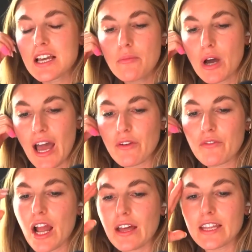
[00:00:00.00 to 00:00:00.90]
But have you ever
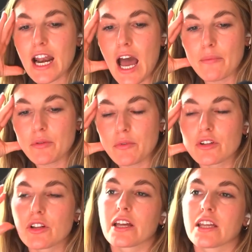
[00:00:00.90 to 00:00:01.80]
had that happen where they're
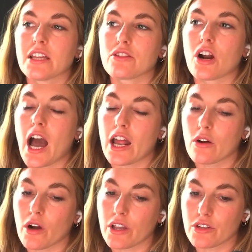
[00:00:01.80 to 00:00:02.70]
like, either I don't
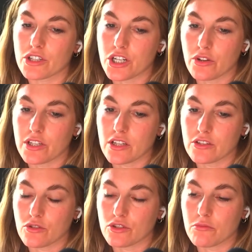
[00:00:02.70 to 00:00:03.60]
want you to share this on
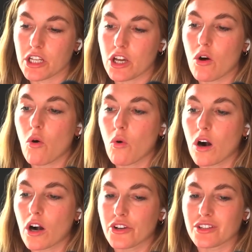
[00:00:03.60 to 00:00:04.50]
social media,
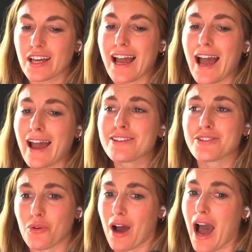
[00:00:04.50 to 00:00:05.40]
or you're like, I
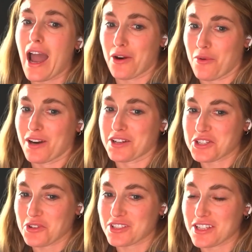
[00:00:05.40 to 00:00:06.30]
don't want to
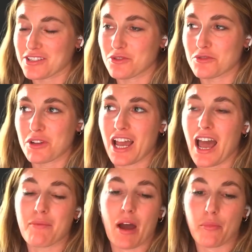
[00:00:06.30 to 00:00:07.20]
share this on social media. I'm
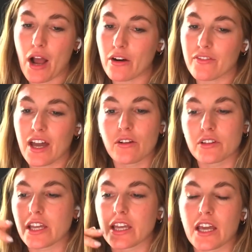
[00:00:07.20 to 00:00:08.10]
not proud of it. I don't
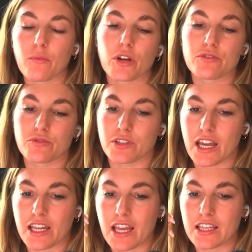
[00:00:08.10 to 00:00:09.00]
like it. And what do you do in
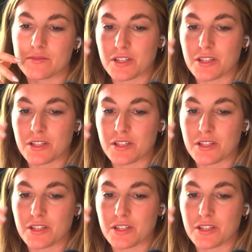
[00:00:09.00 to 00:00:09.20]
that case?